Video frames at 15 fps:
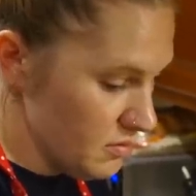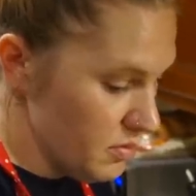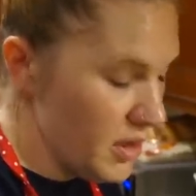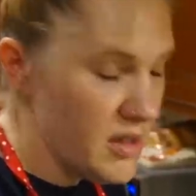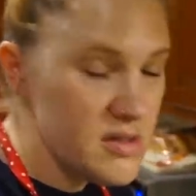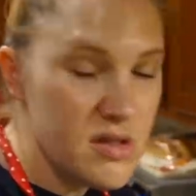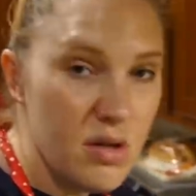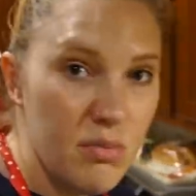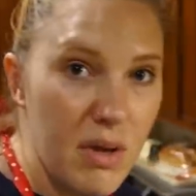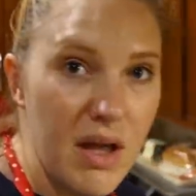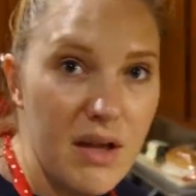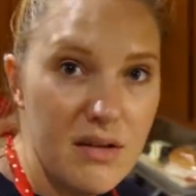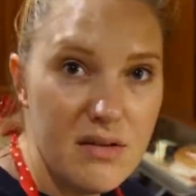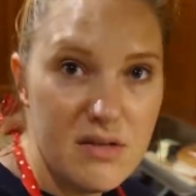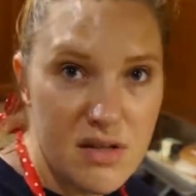Because they're
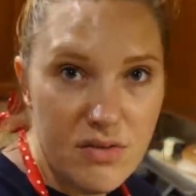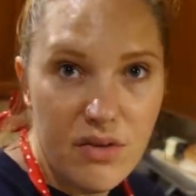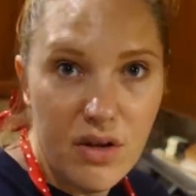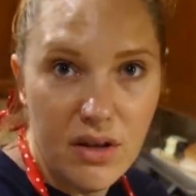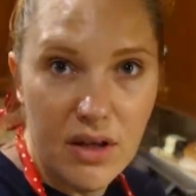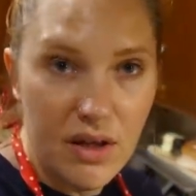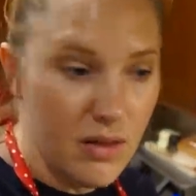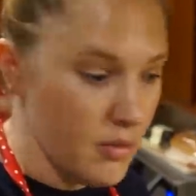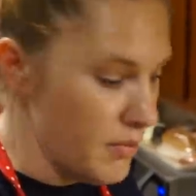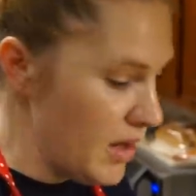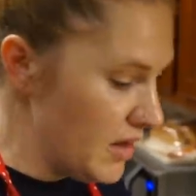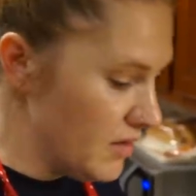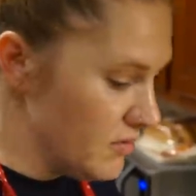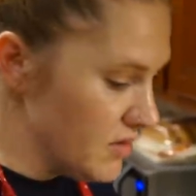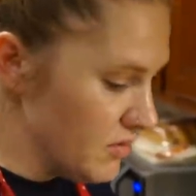made differently. They're
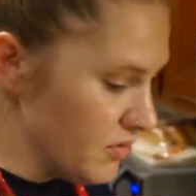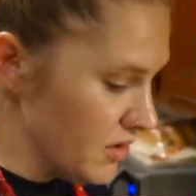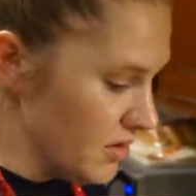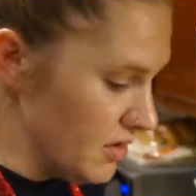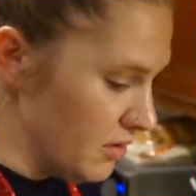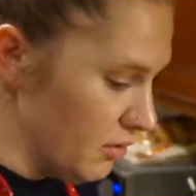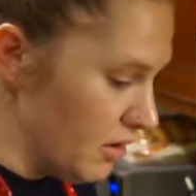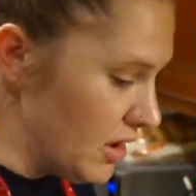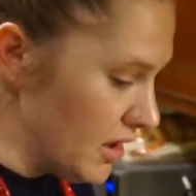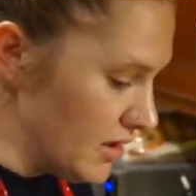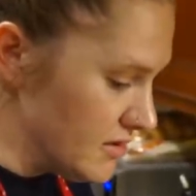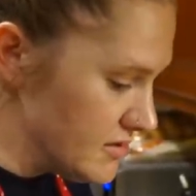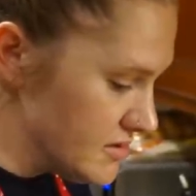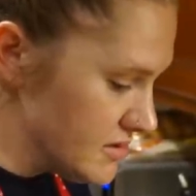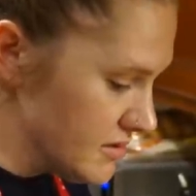made of different
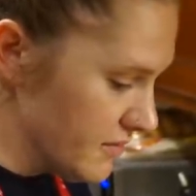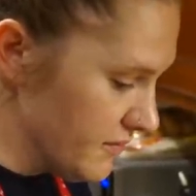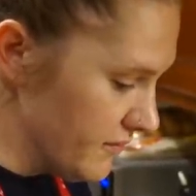ingredients.